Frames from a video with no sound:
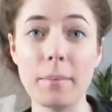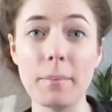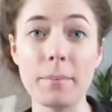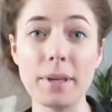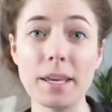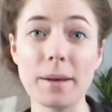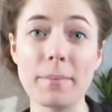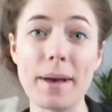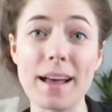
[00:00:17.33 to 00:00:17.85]

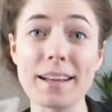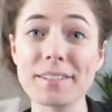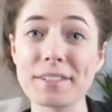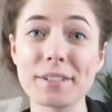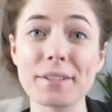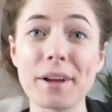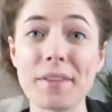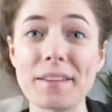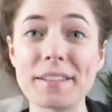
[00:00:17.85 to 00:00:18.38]
be a mess
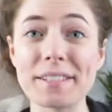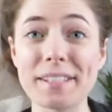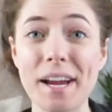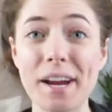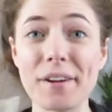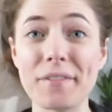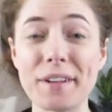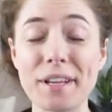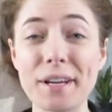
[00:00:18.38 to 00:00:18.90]
throughout this
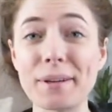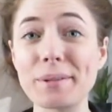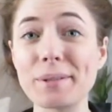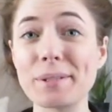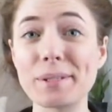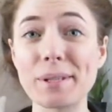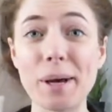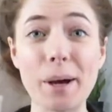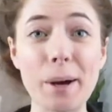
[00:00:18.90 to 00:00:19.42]
entire video,
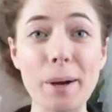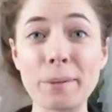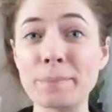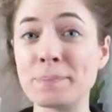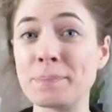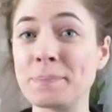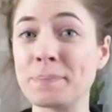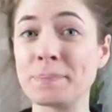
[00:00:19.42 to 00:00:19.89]
so